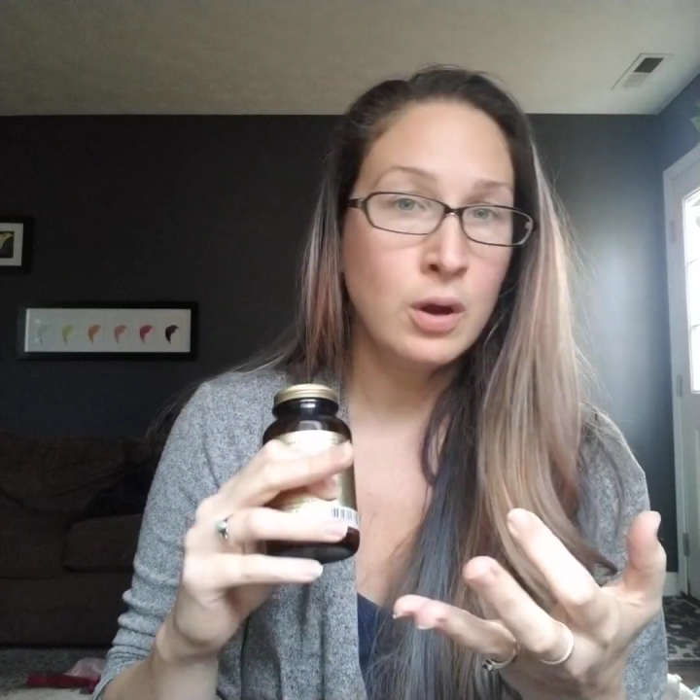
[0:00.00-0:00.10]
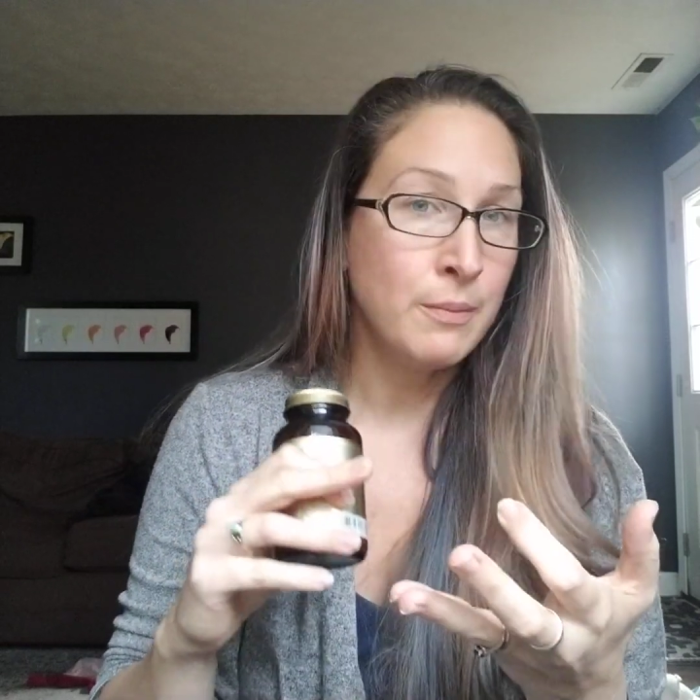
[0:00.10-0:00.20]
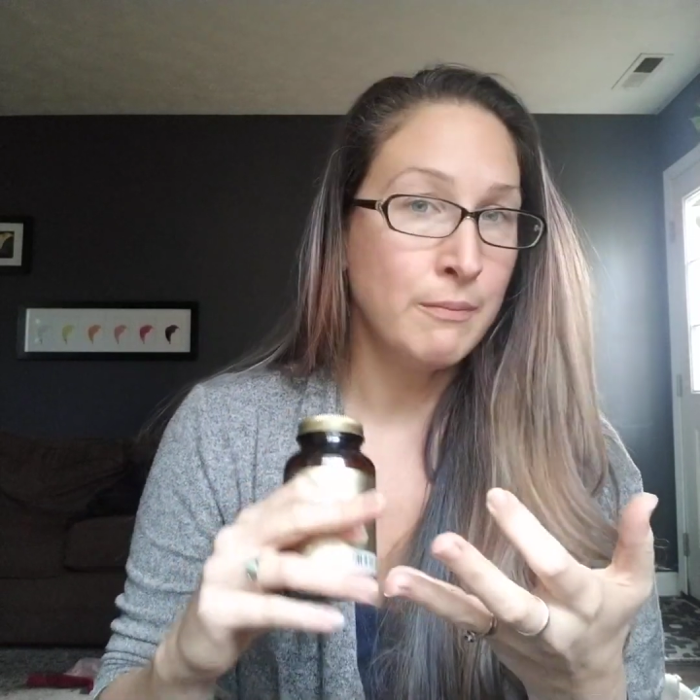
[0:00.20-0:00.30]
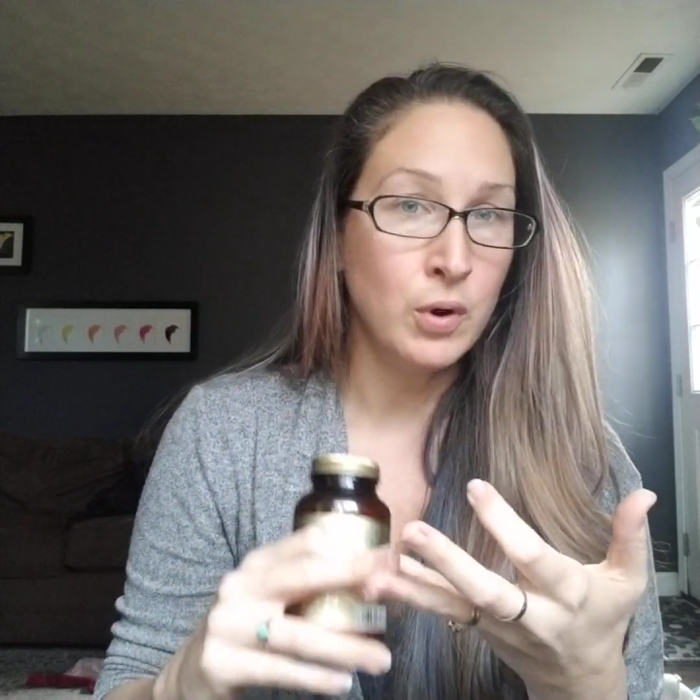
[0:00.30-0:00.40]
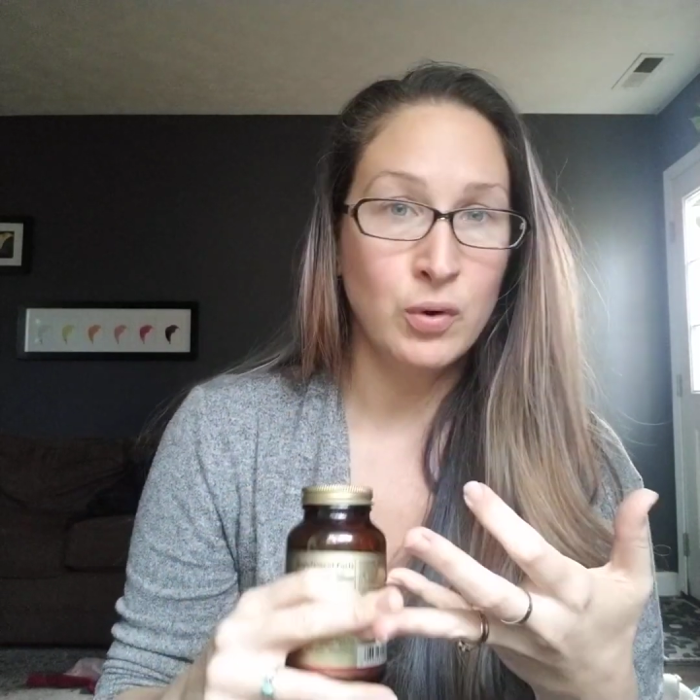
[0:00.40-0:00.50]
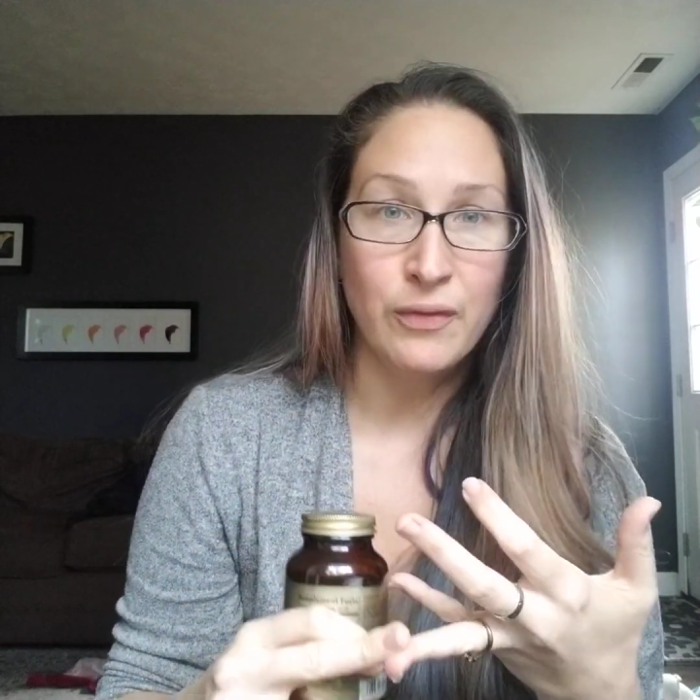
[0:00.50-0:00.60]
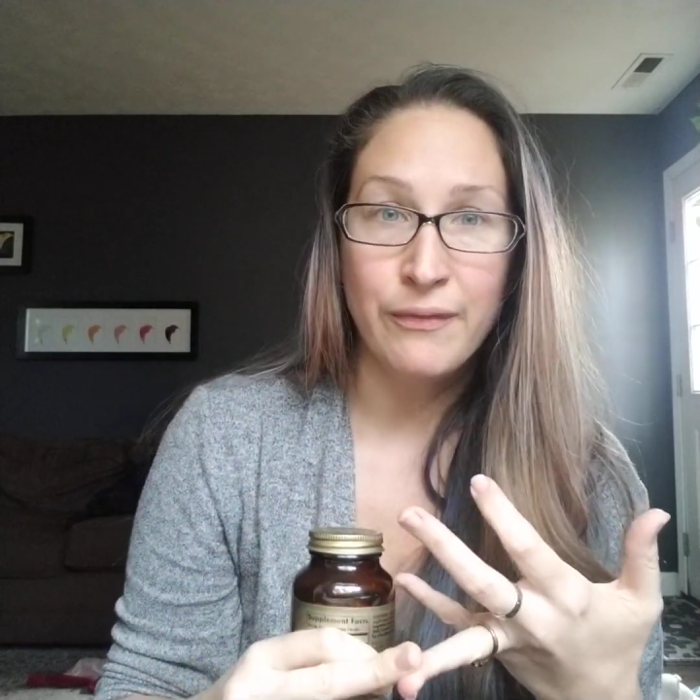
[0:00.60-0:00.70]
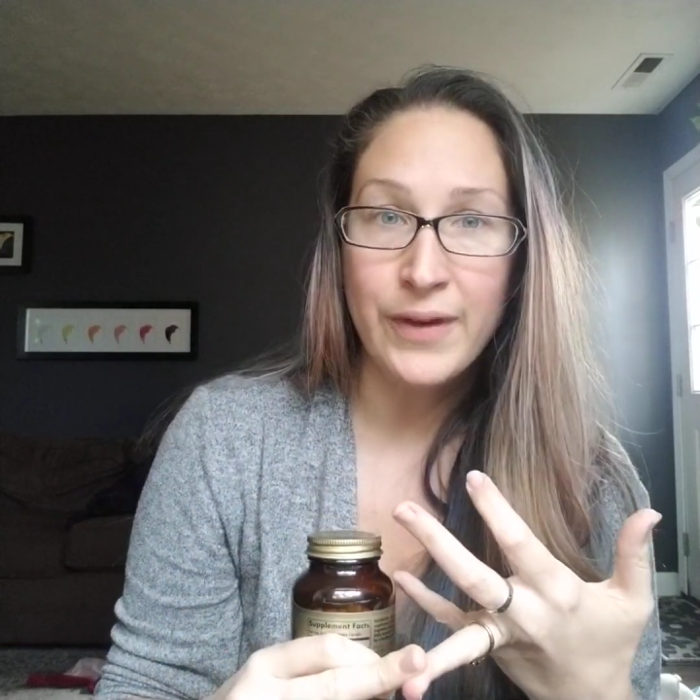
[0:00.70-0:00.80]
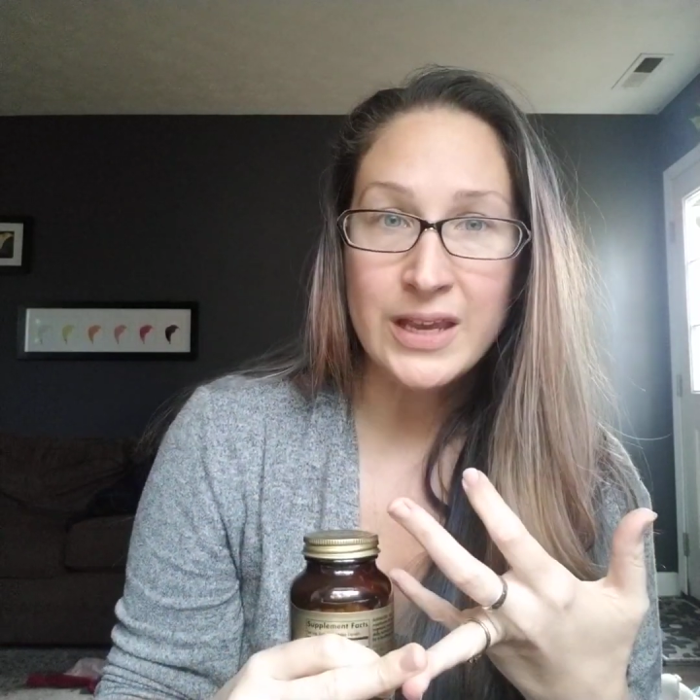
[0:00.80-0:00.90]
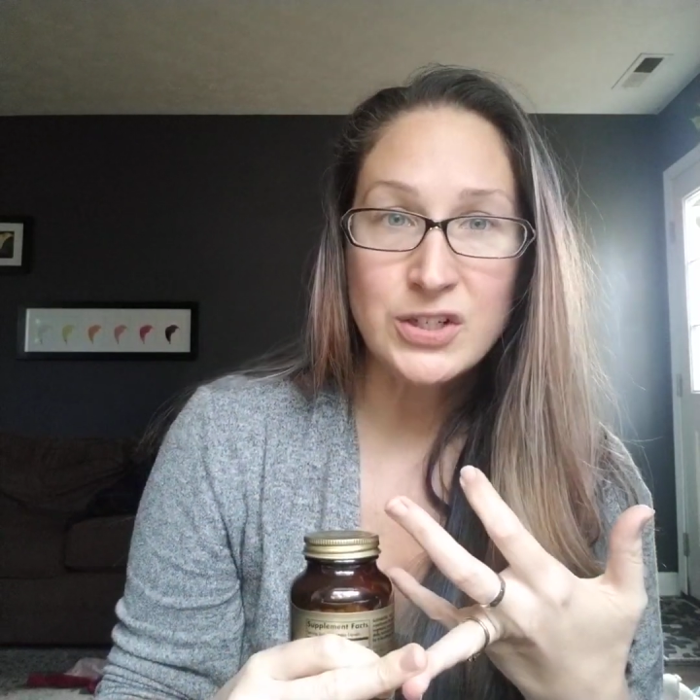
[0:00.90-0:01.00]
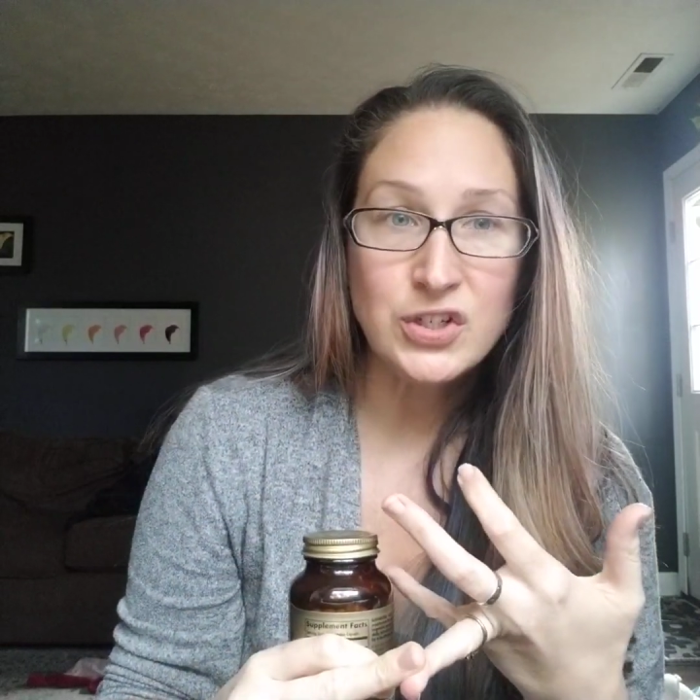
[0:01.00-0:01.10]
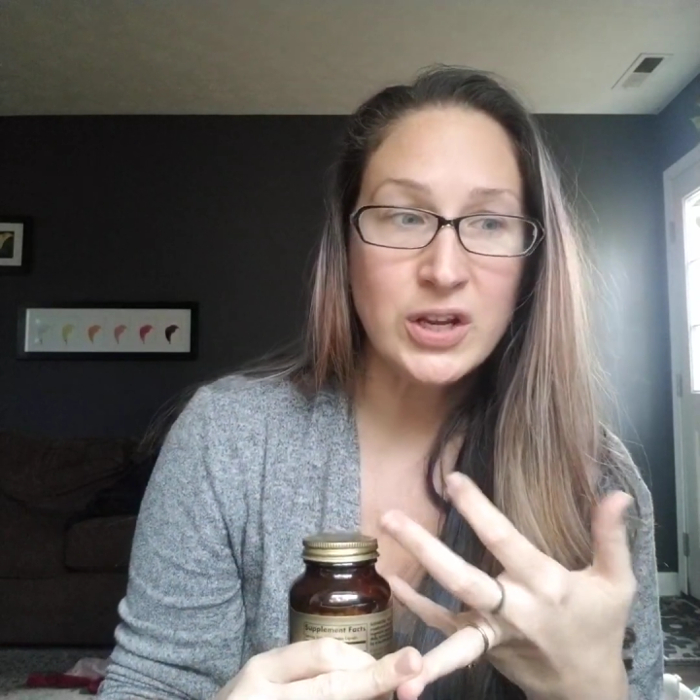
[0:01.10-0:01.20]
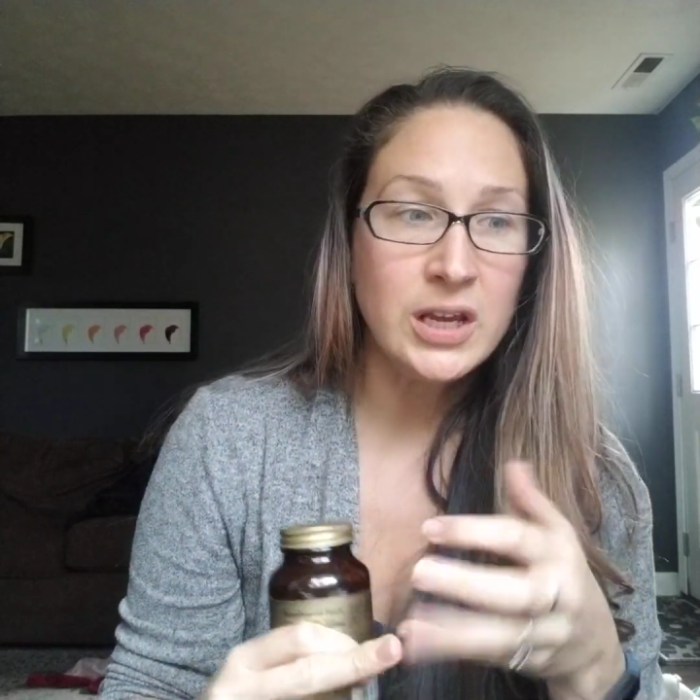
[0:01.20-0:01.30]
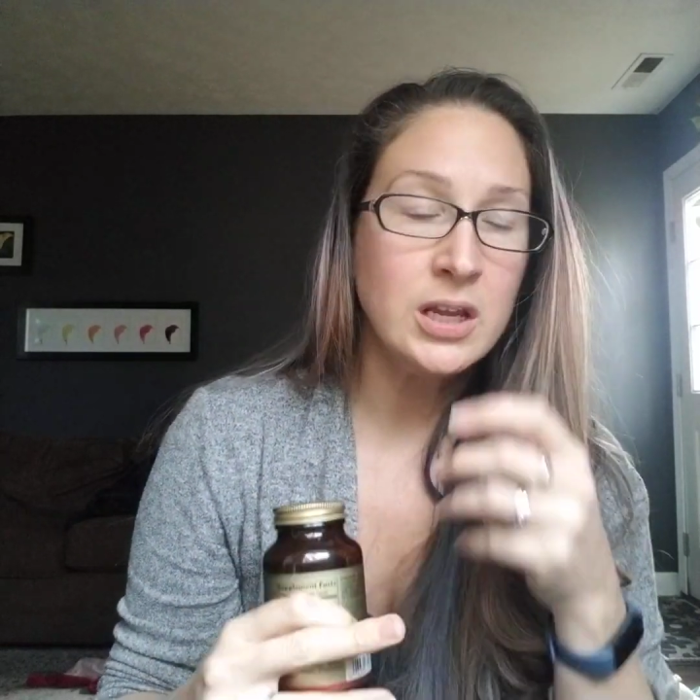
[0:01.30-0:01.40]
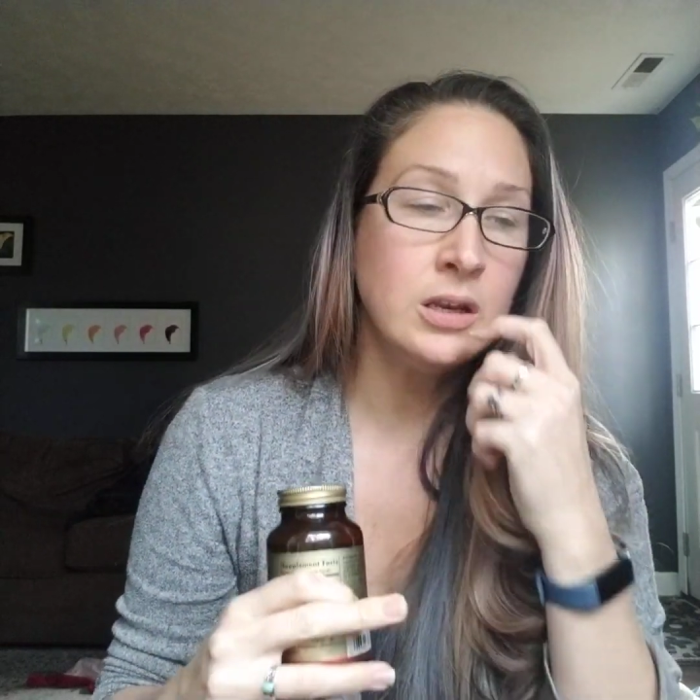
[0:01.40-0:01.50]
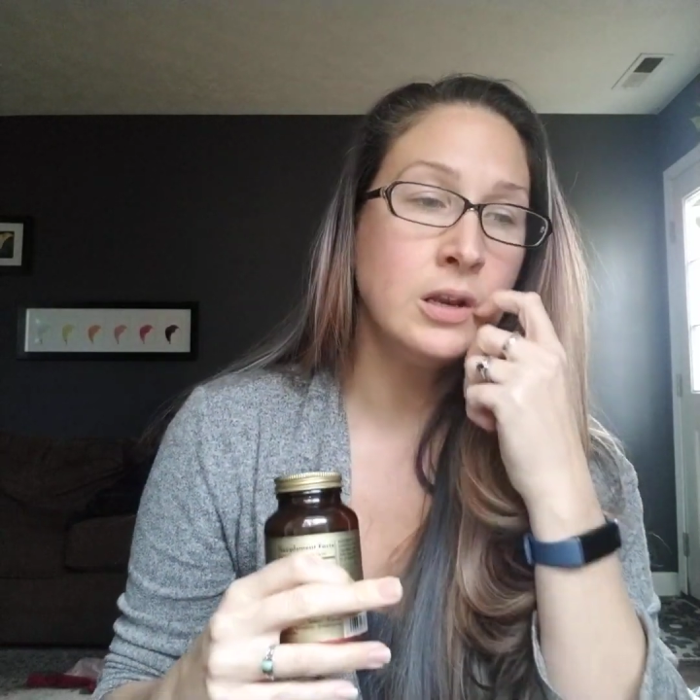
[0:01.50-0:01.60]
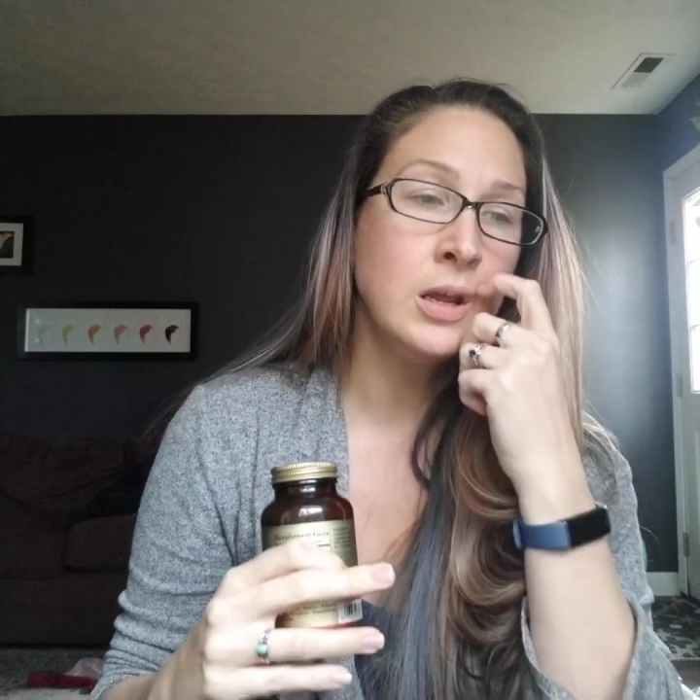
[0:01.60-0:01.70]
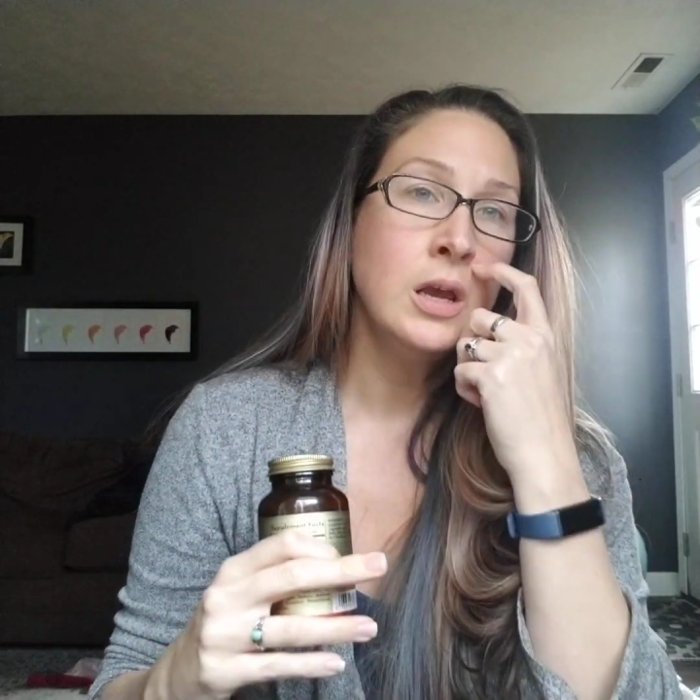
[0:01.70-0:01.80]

motivation,